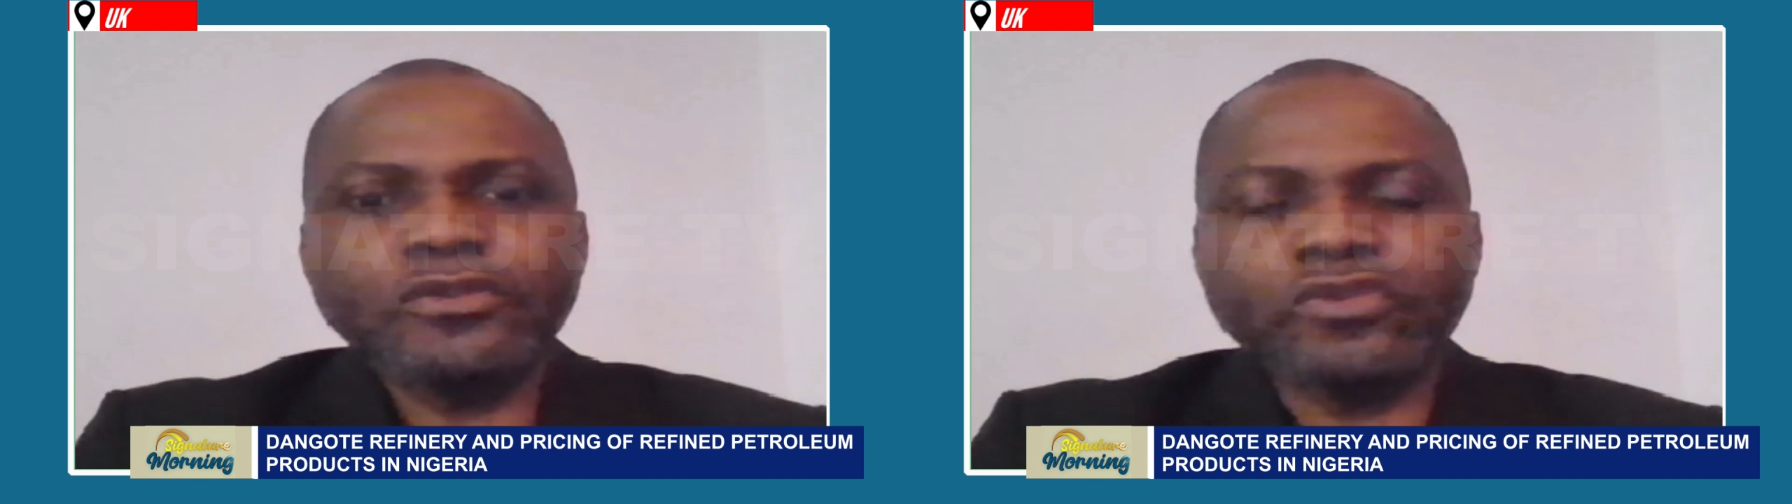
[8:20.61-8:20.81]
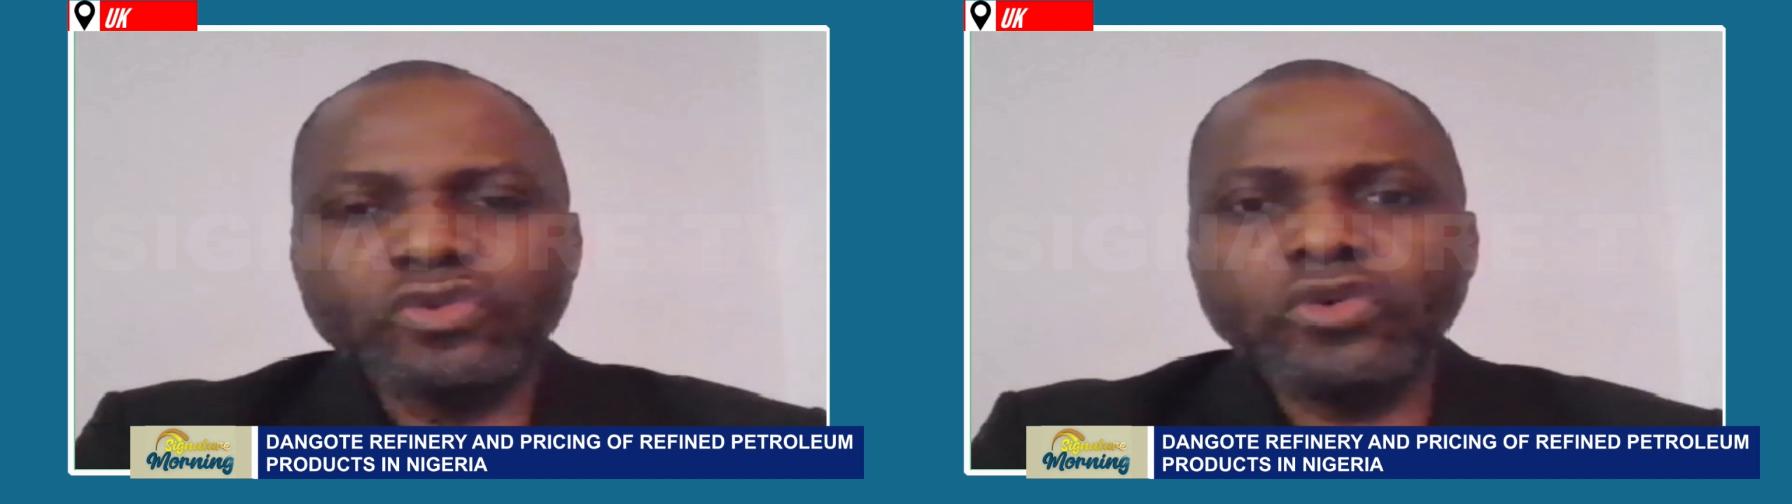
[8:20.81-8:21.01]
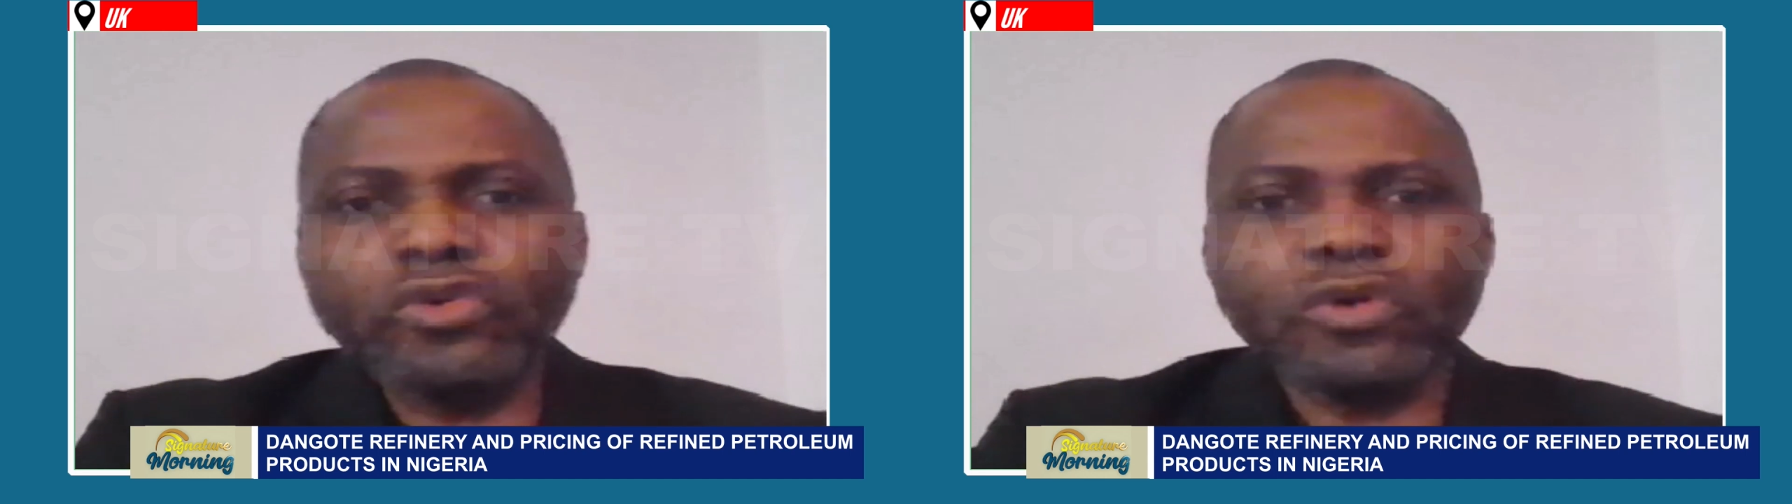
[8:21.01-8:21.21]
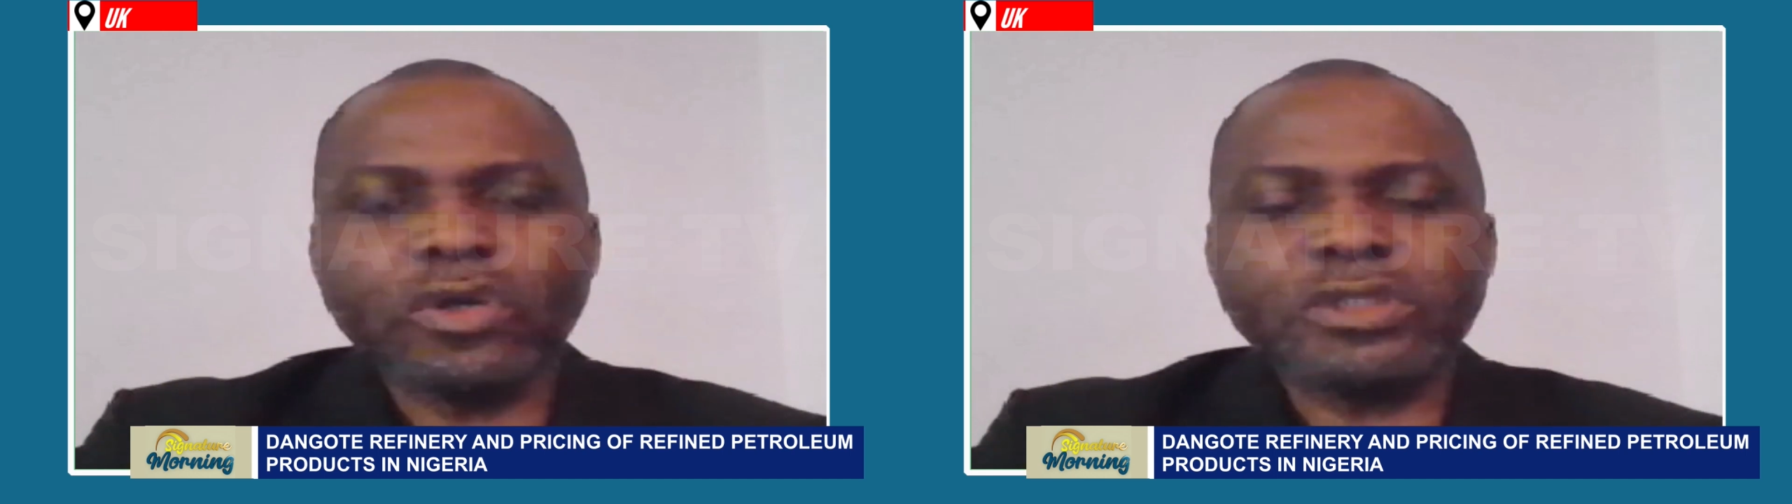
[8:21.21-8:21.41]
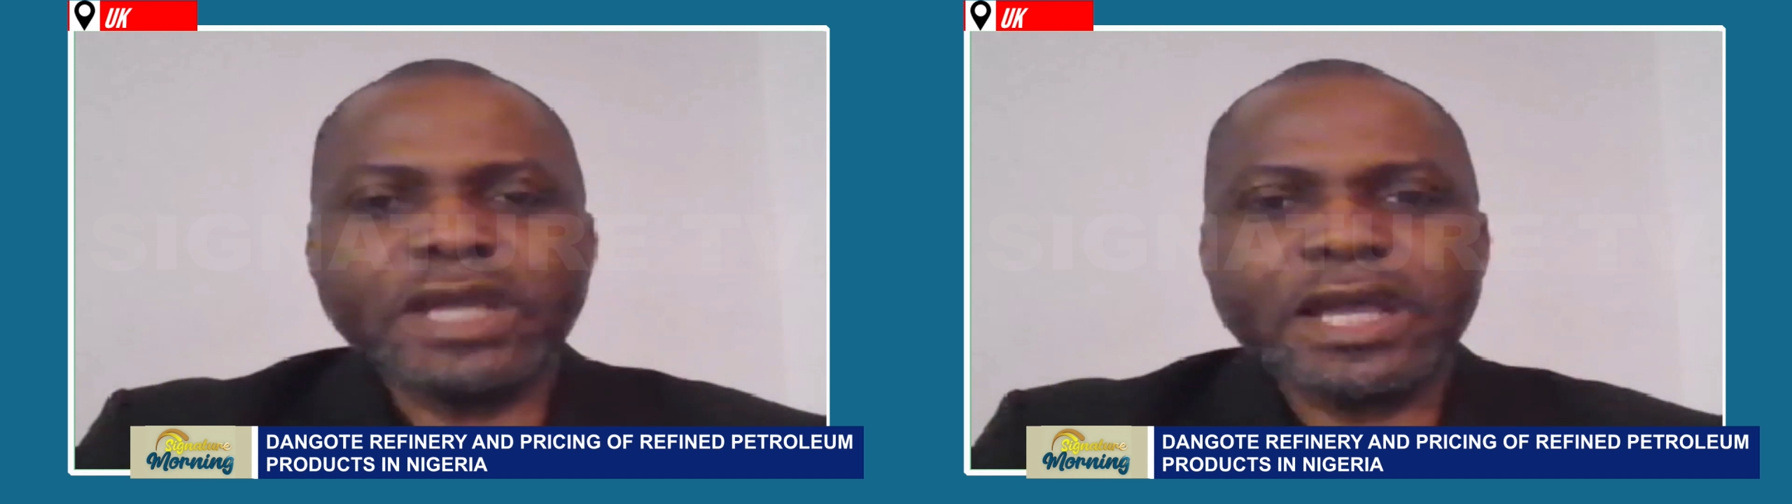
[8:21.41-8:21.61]
through
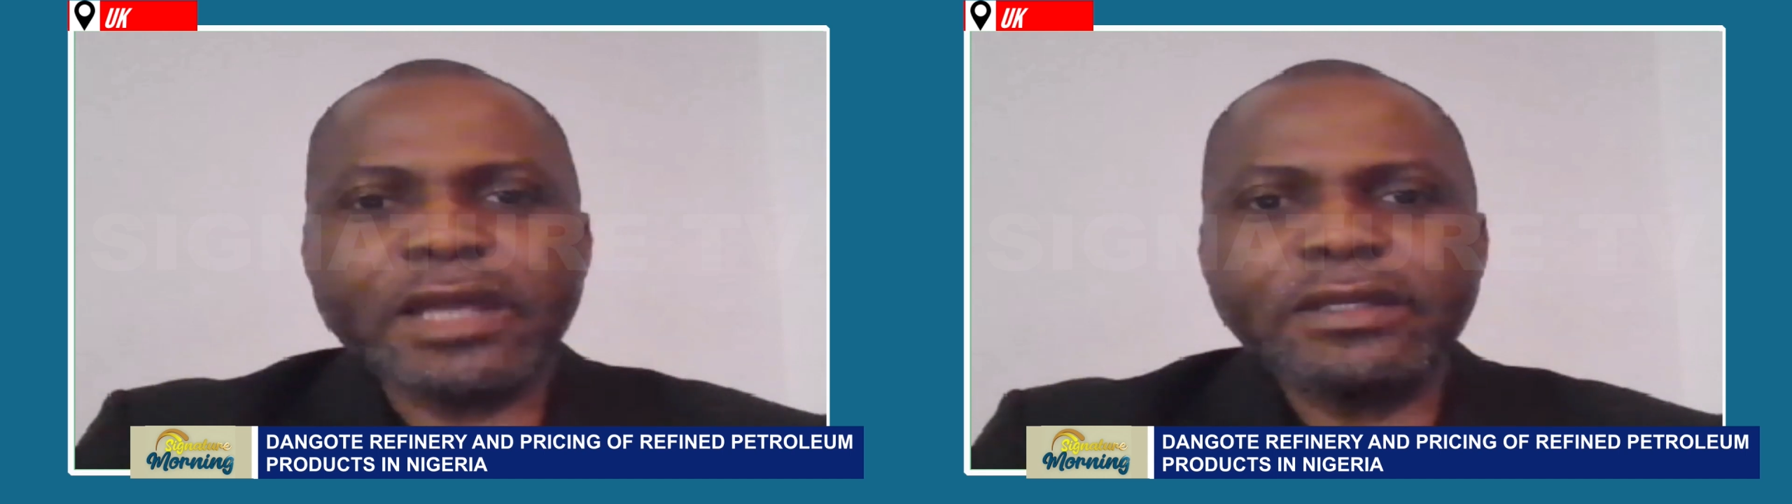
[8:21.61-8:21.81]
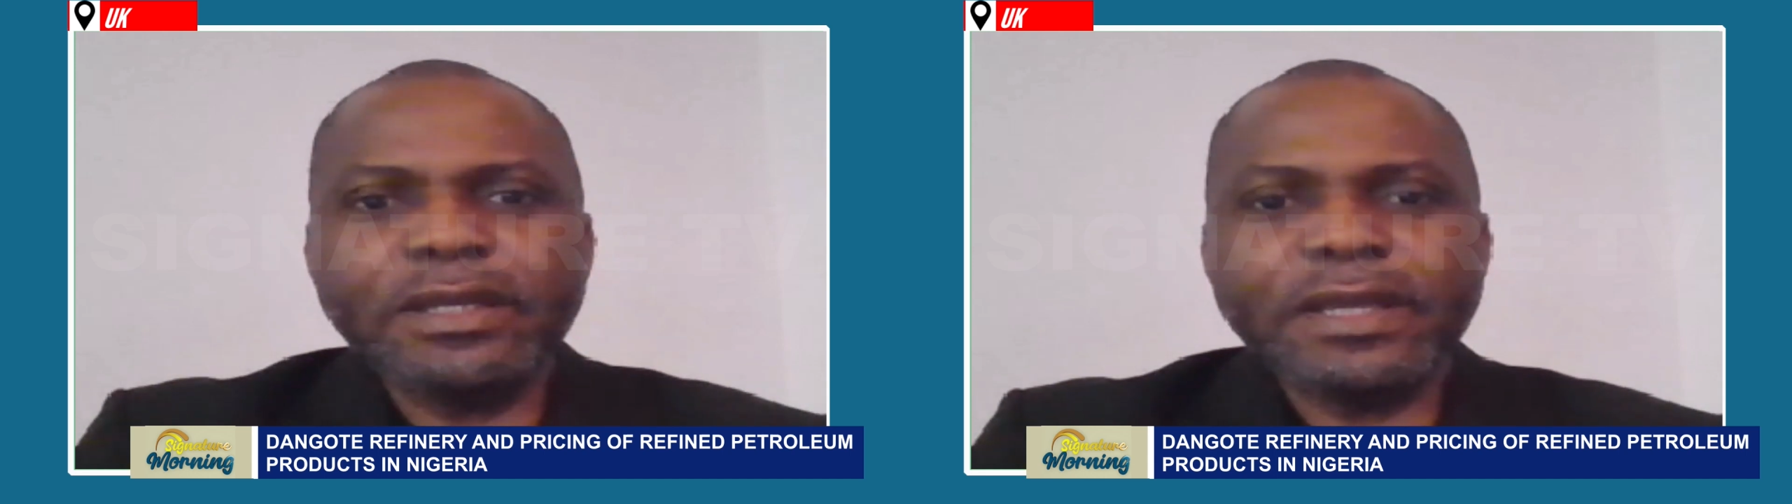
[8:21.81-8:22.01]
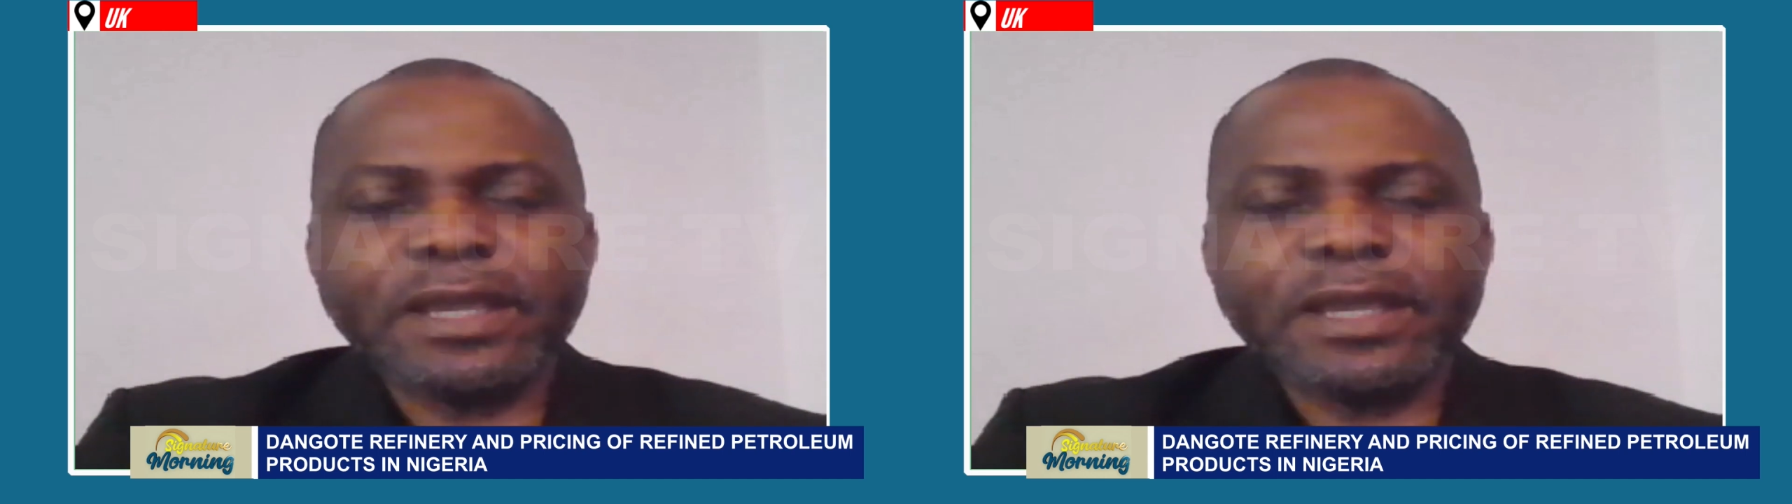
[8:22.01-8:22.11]
other